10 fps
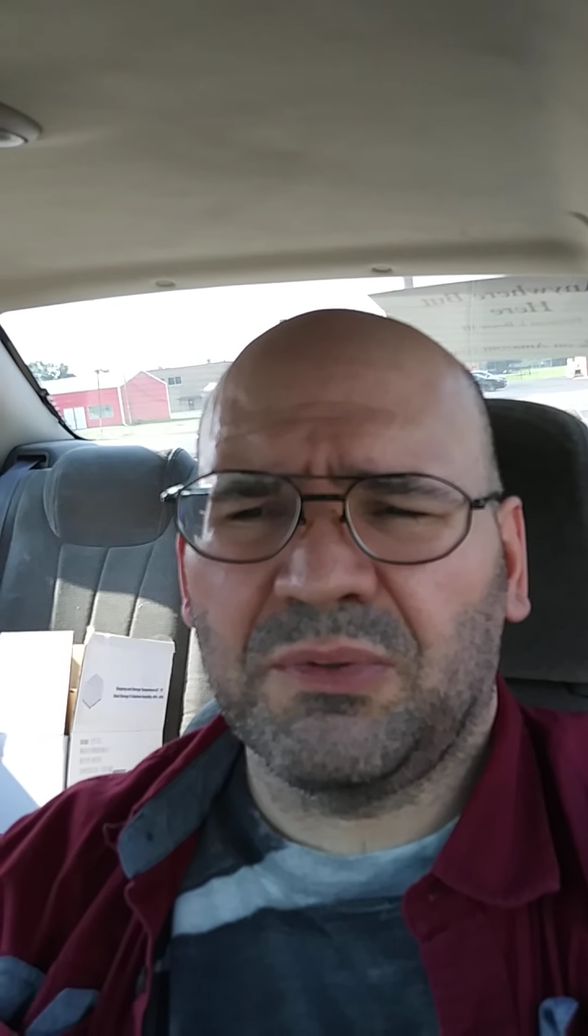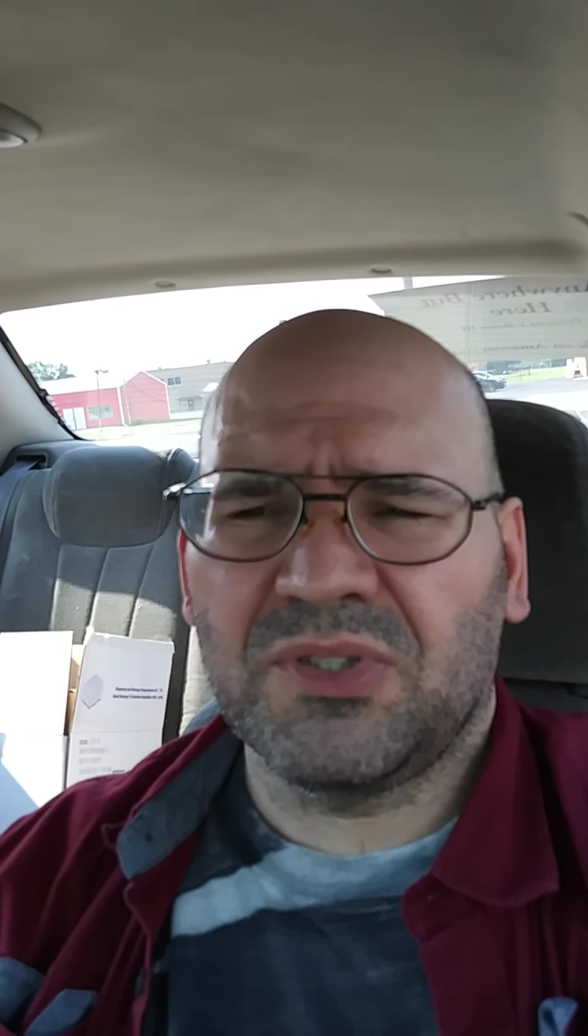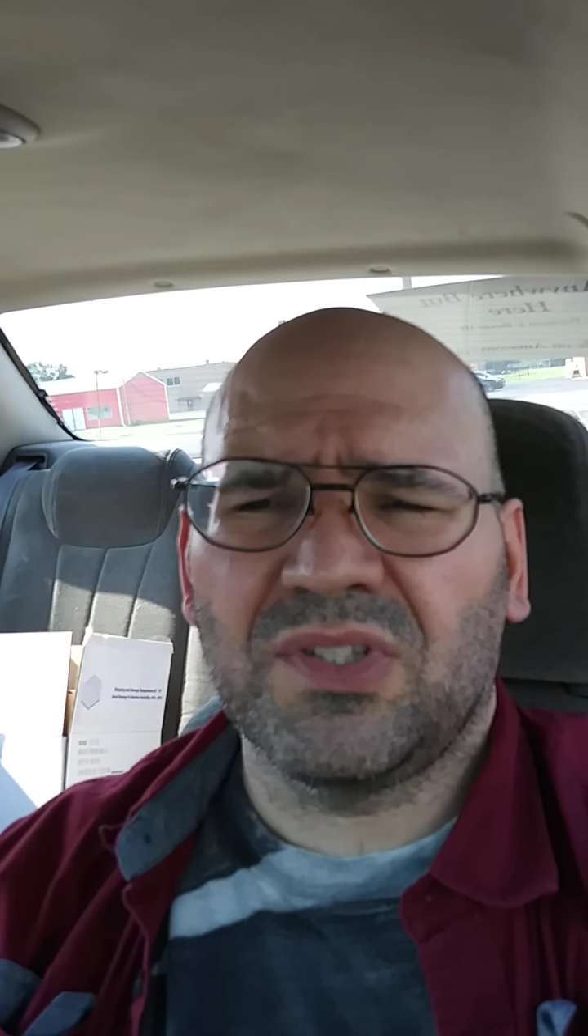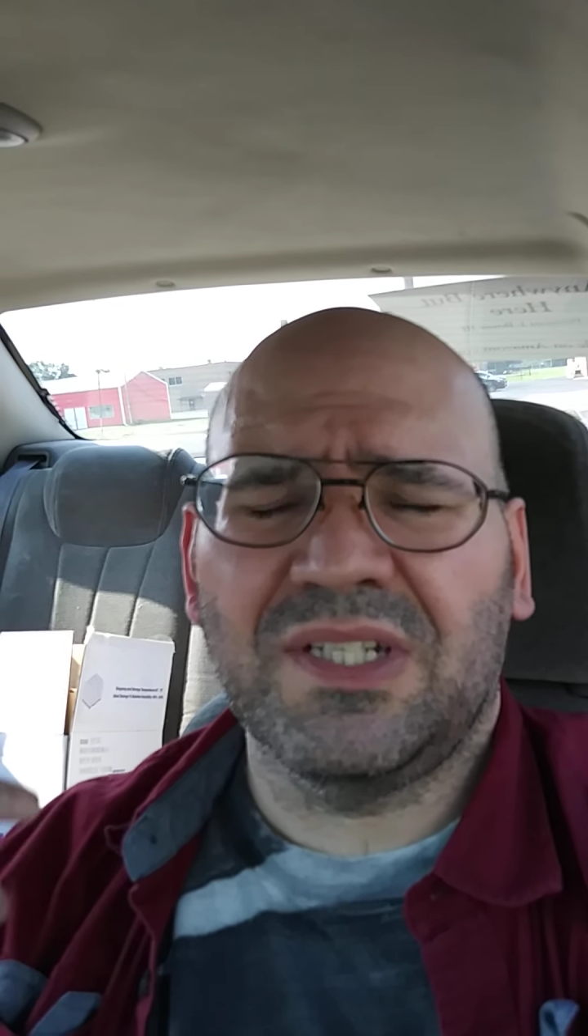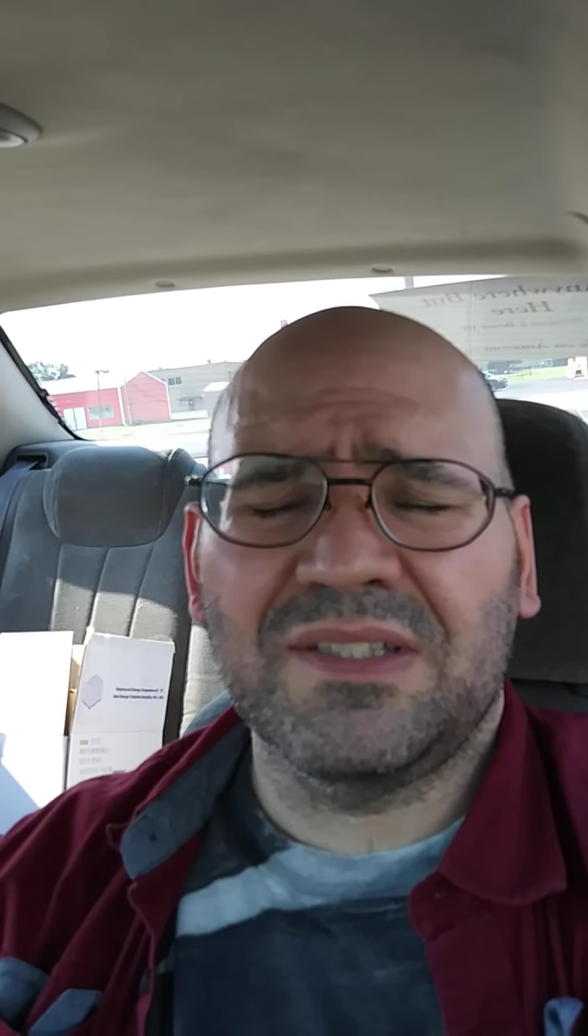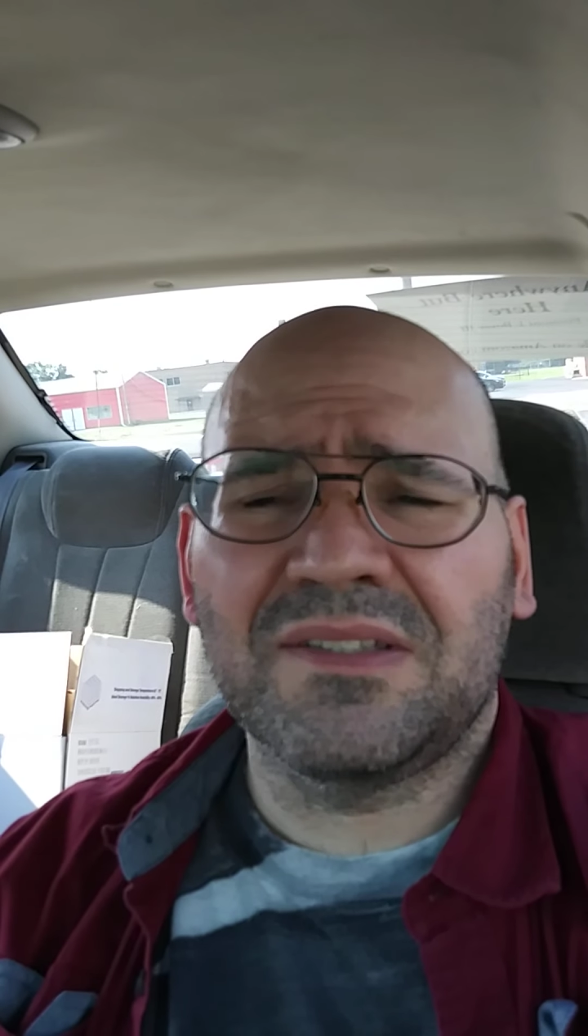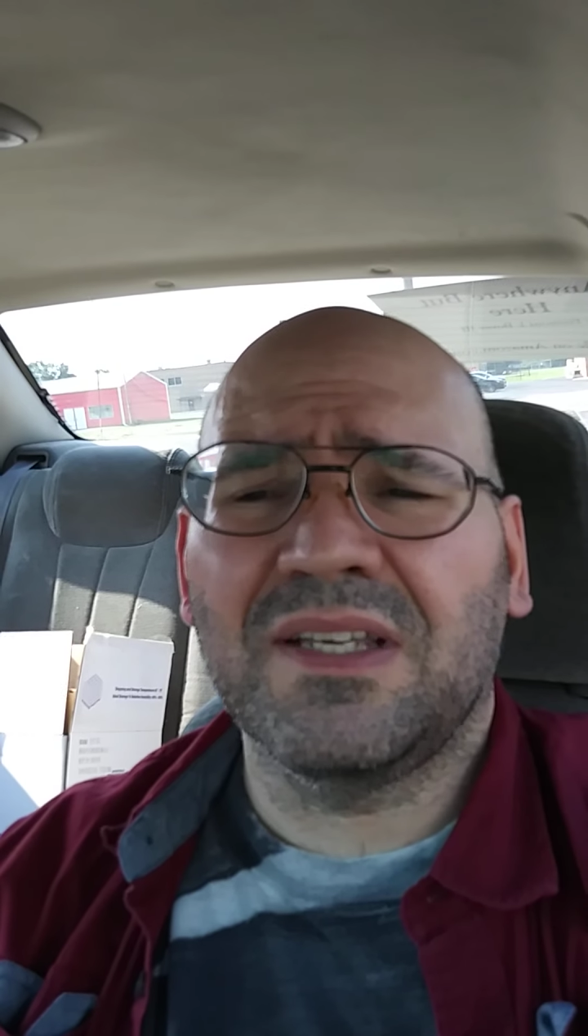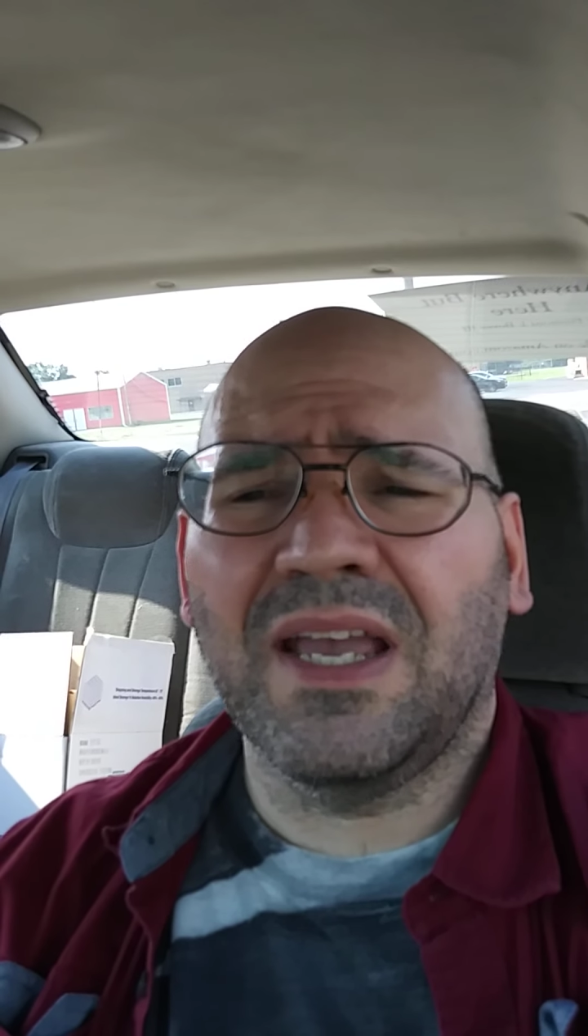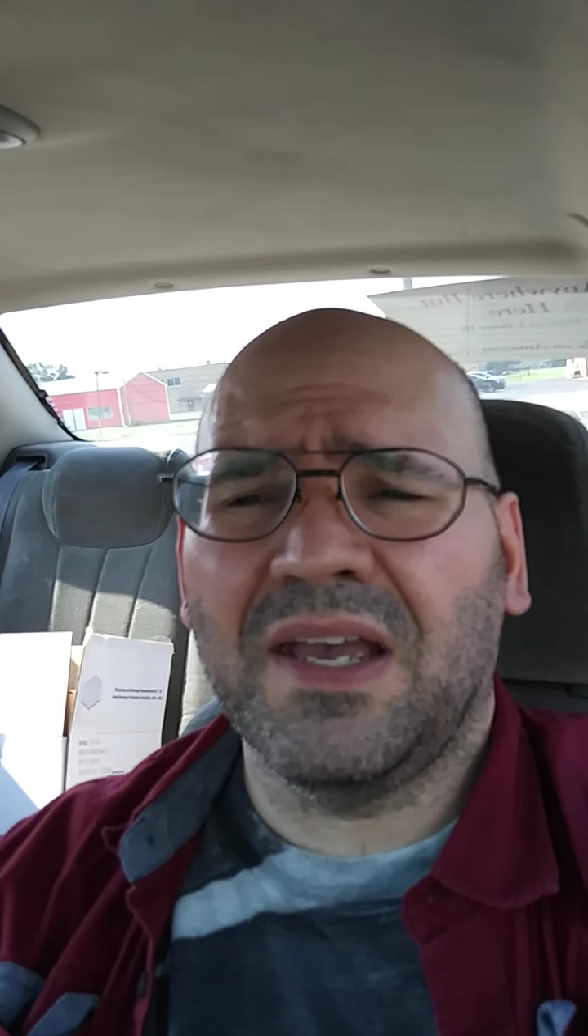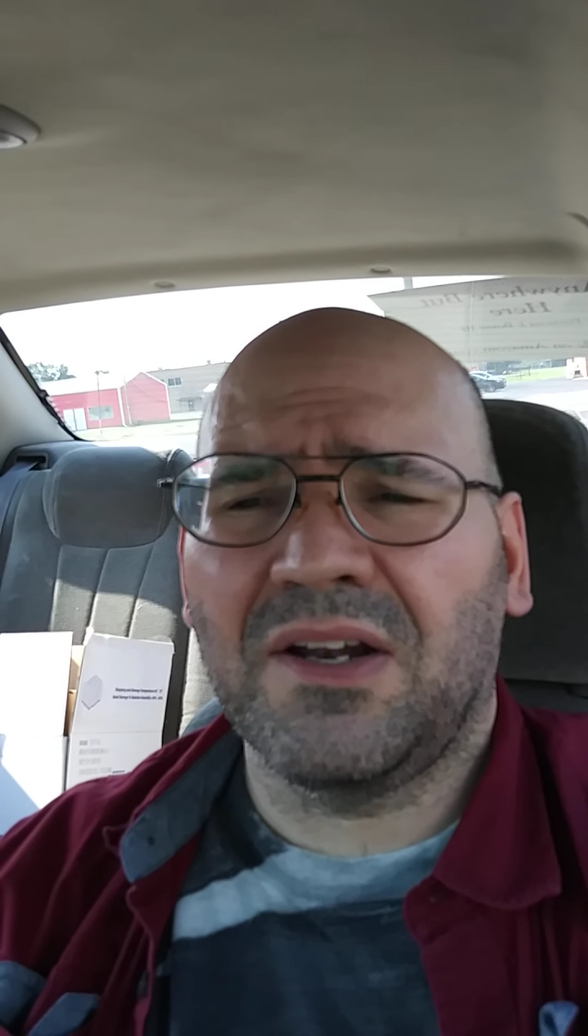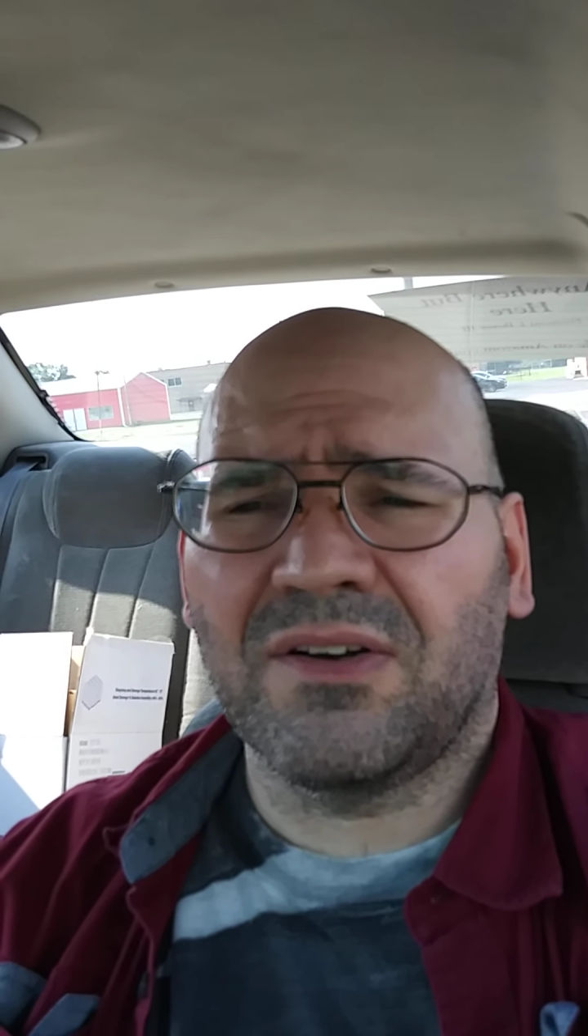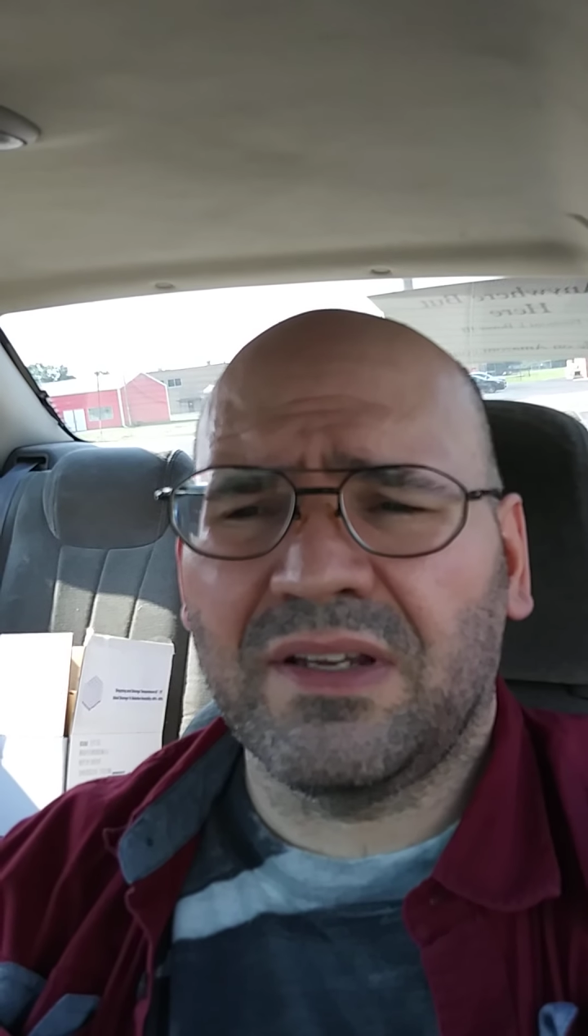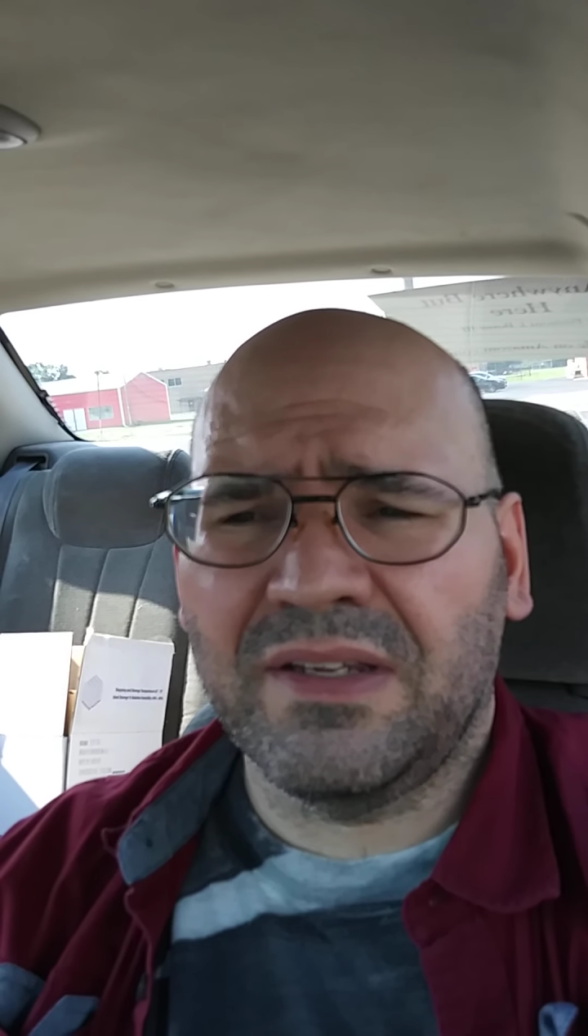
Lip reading: was an instigator